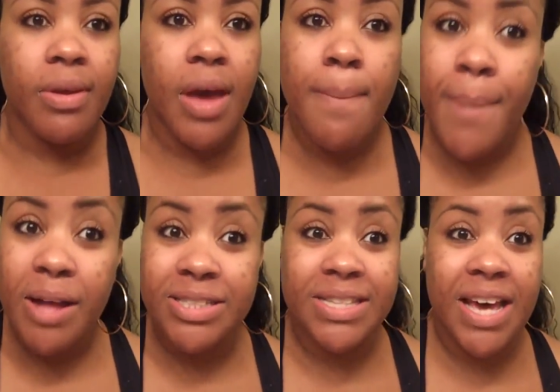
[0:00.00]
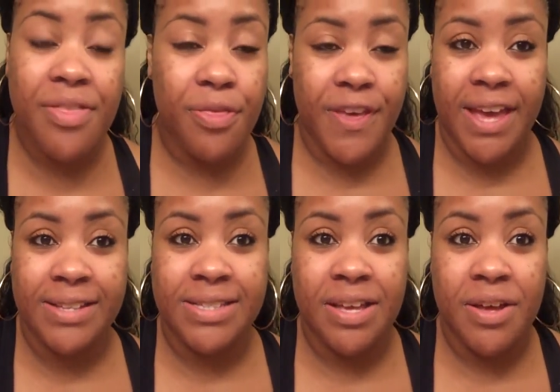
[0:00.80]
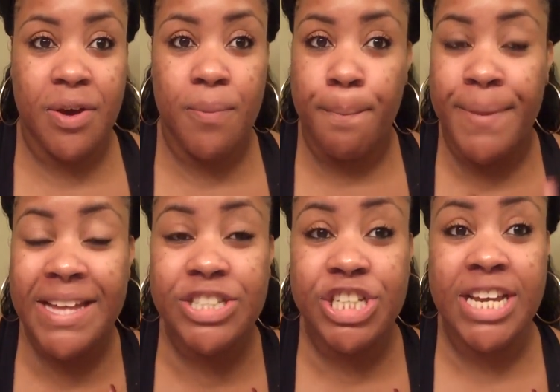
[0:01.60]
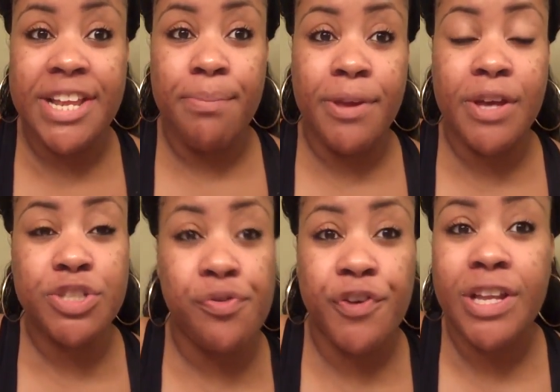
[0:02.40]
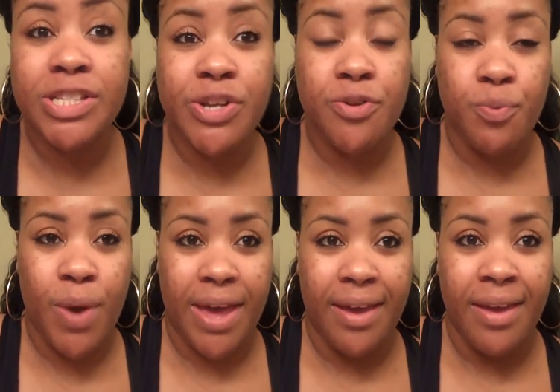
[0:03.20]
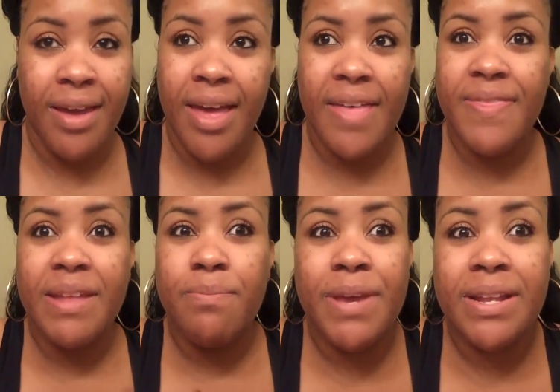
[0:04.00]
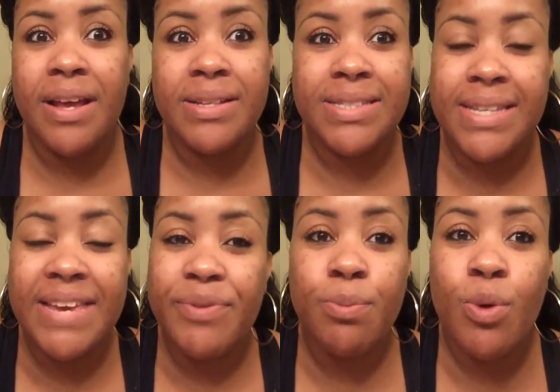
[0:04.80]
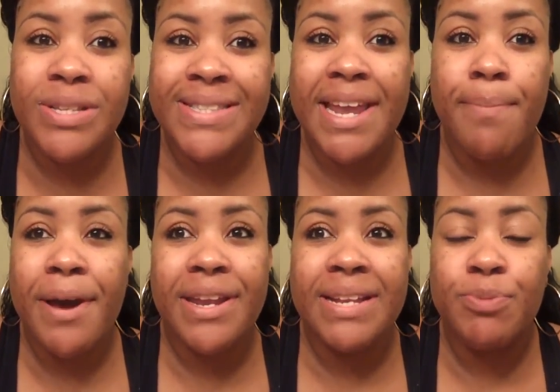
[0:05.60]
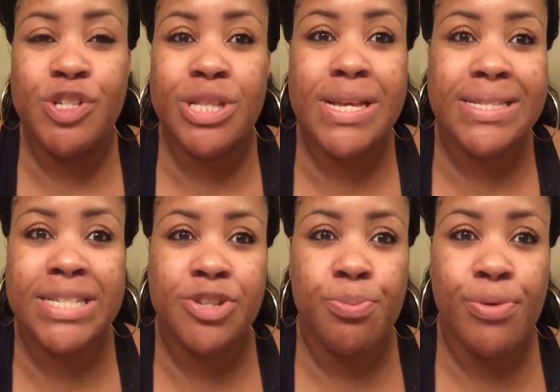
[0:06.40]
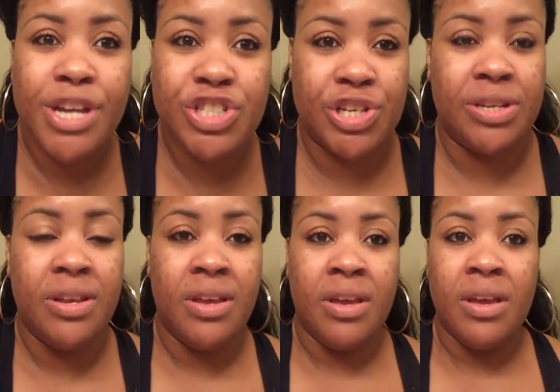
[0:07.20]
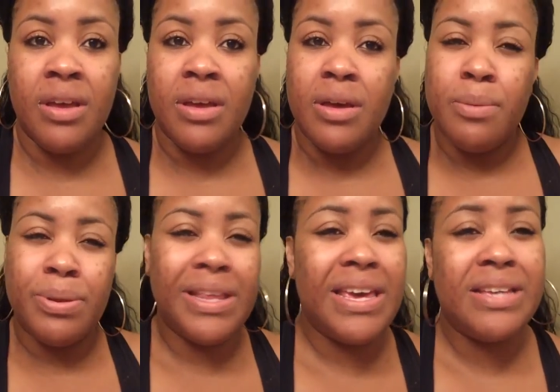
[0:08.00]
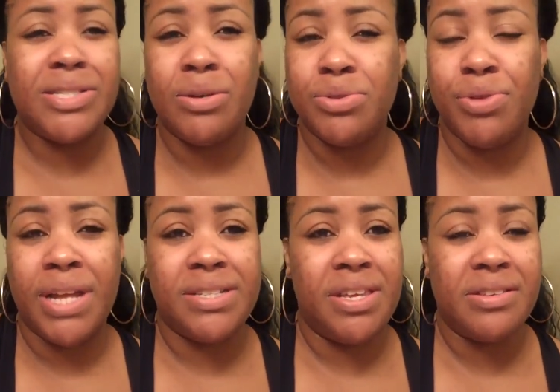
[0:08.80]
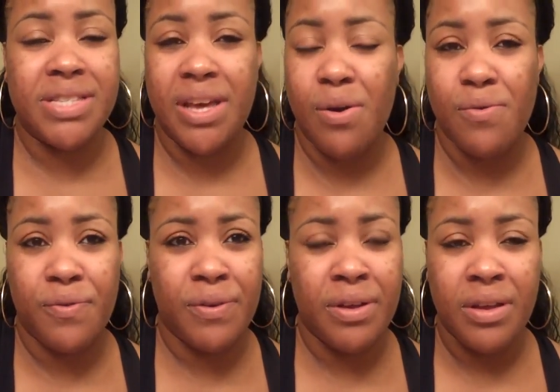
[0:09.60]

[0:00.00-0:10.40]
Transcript: Amongst the other things, binge eating because you feel a certain way, and then being uh, even more sad about it, which leads into depression. Please don't do that to yourself.